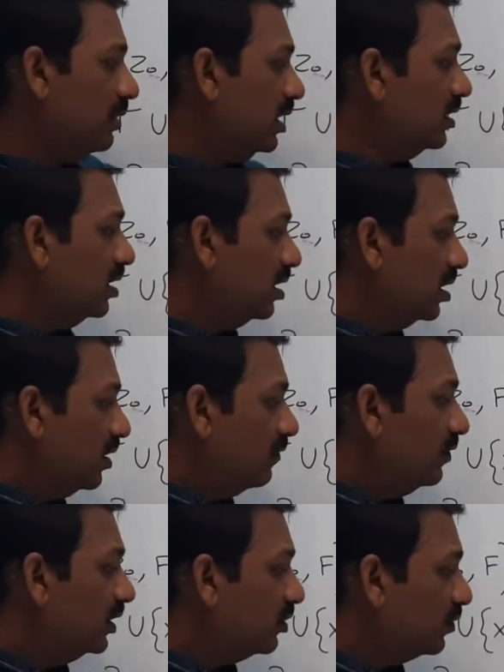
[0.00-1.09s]
But
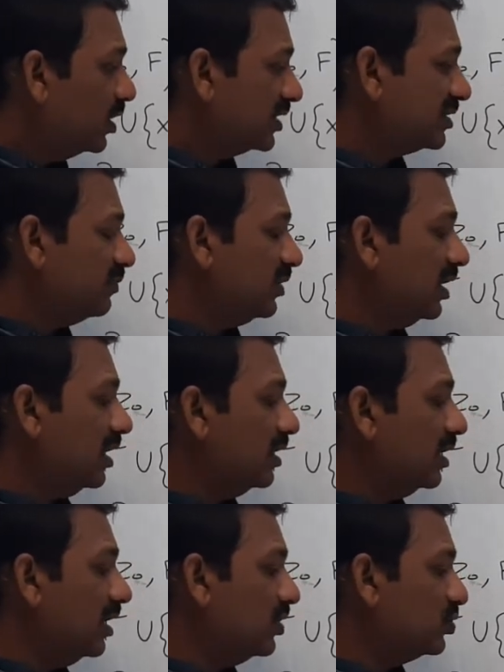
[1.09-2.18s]
without accepting
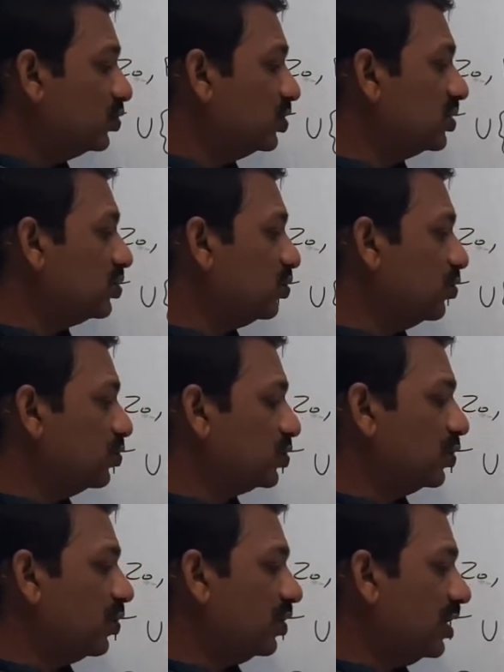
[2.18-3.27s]
anything, it switches to
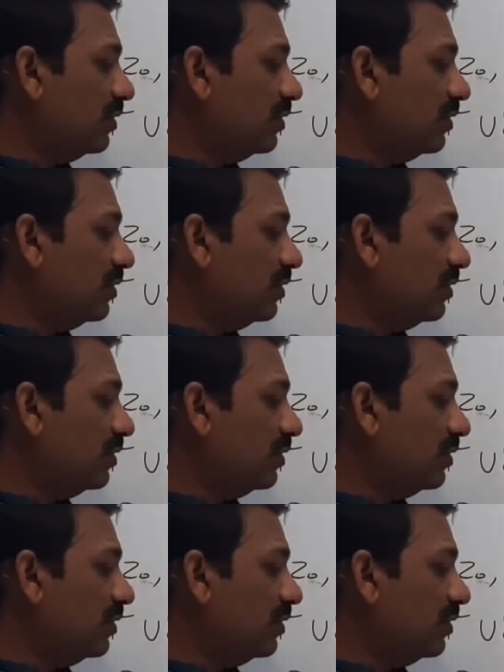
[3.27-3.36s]
Q0.